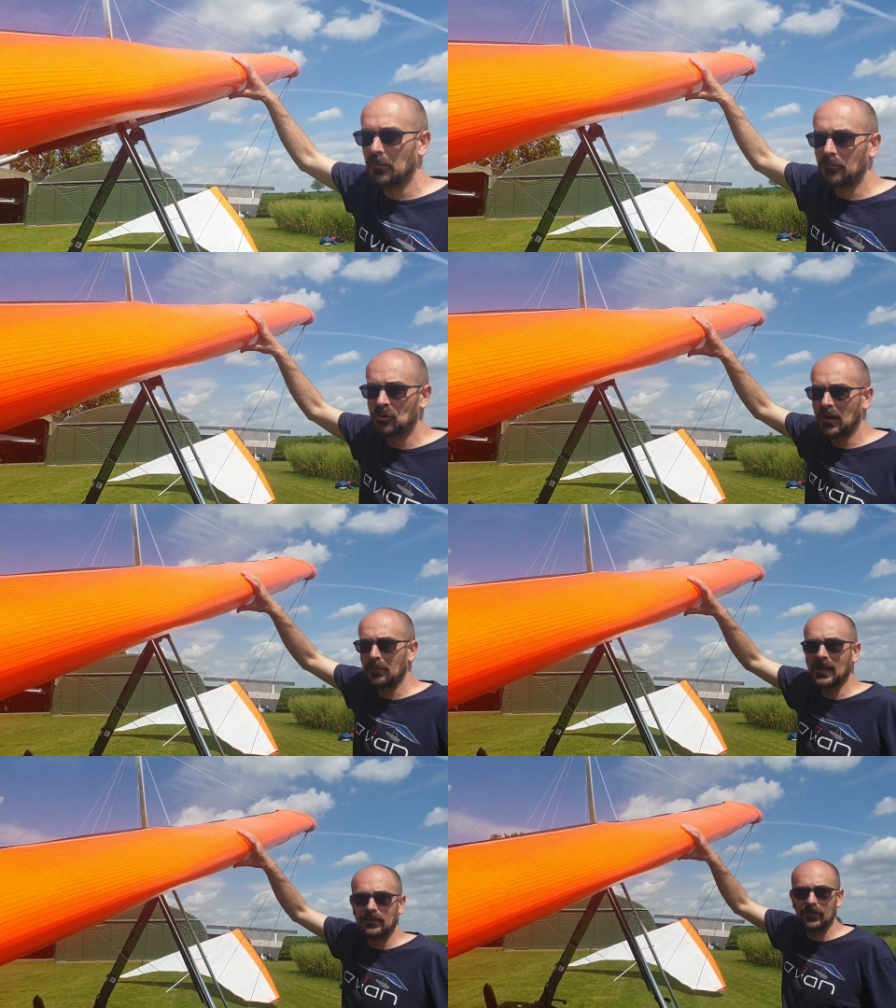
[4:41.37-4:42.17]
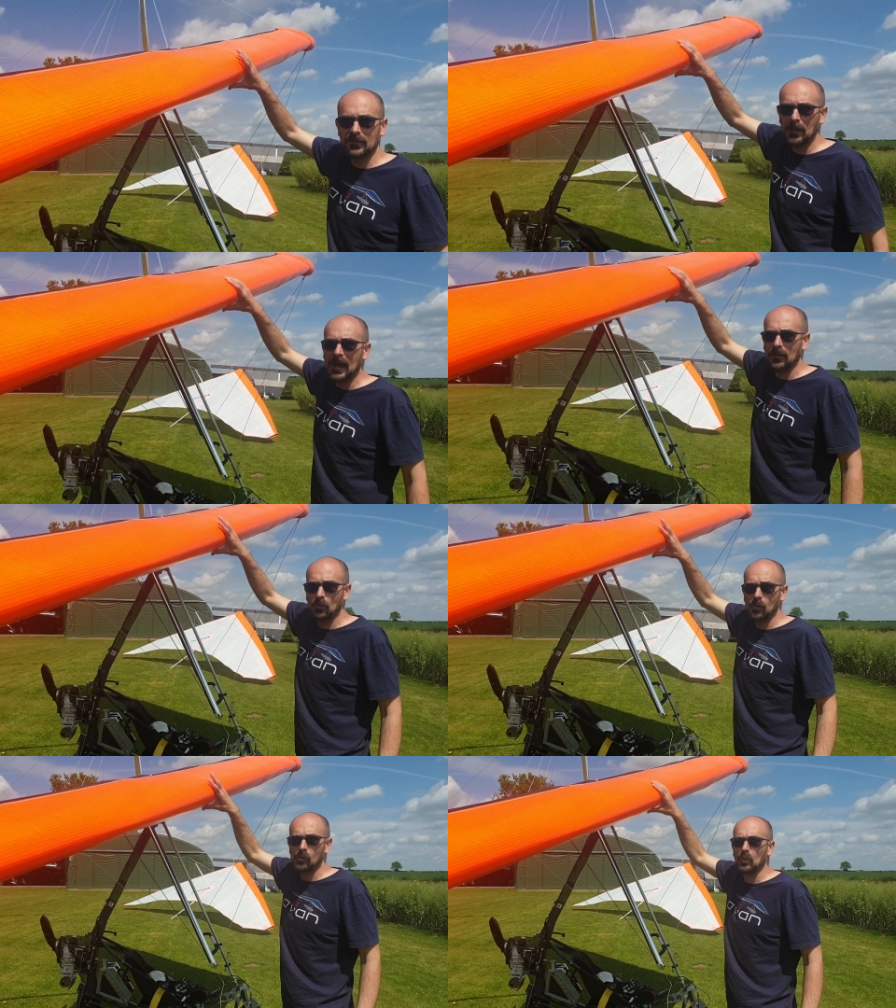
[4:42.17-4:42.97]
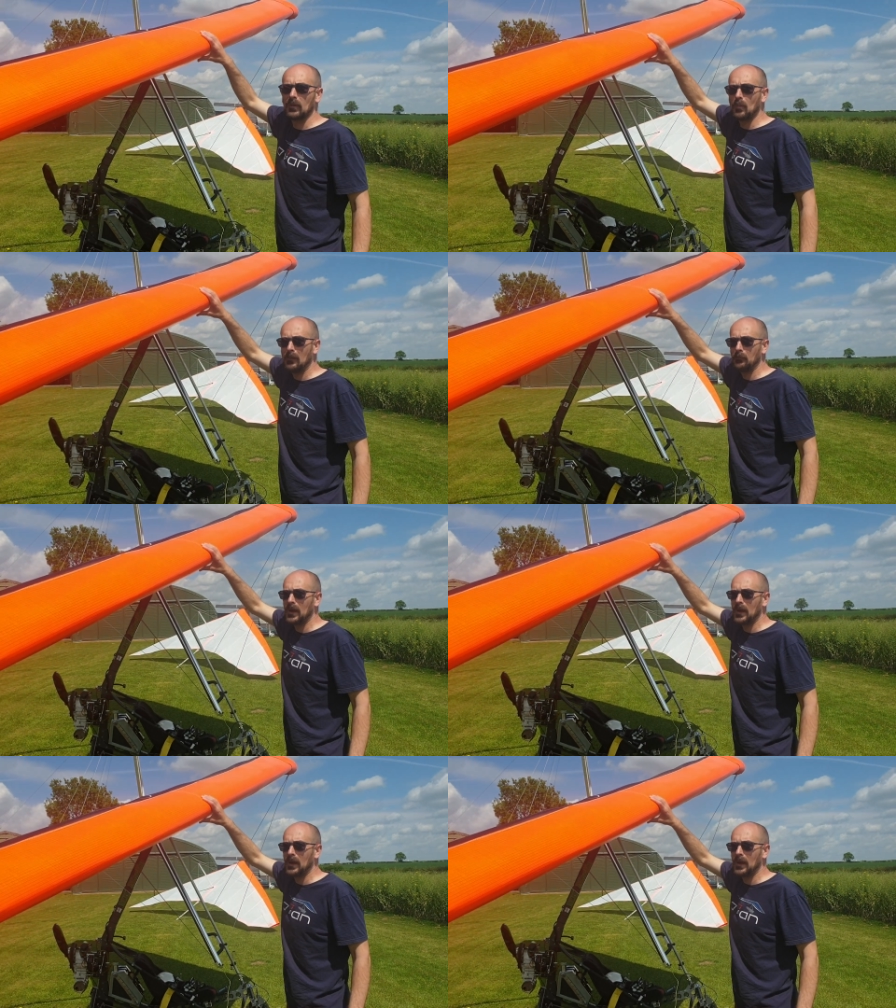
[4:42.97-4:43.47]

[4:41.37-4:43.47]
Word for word: were trying to make this panel all in one